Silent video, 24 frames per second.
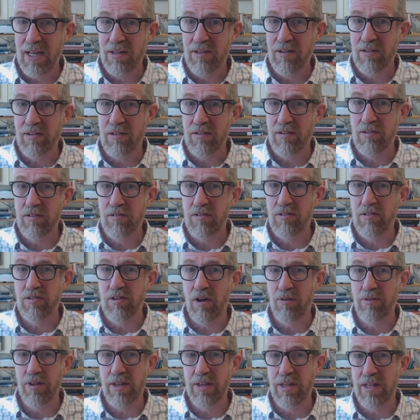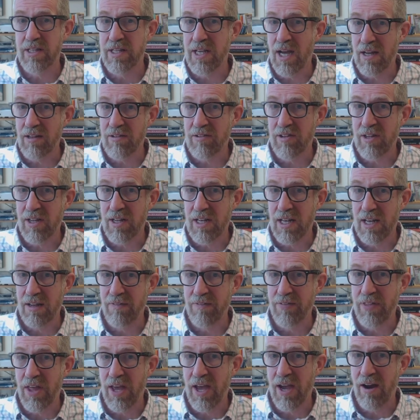So that the ducks can live there
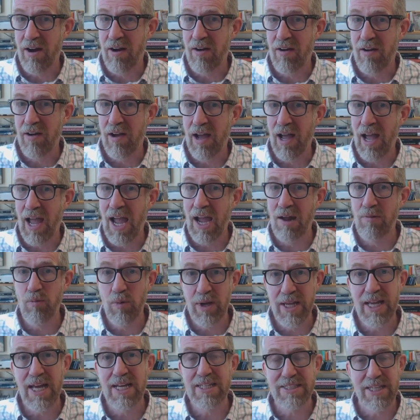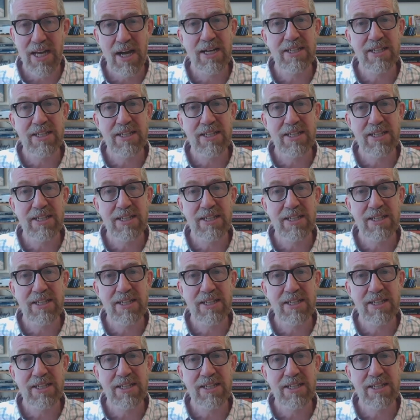and we get to hunt them.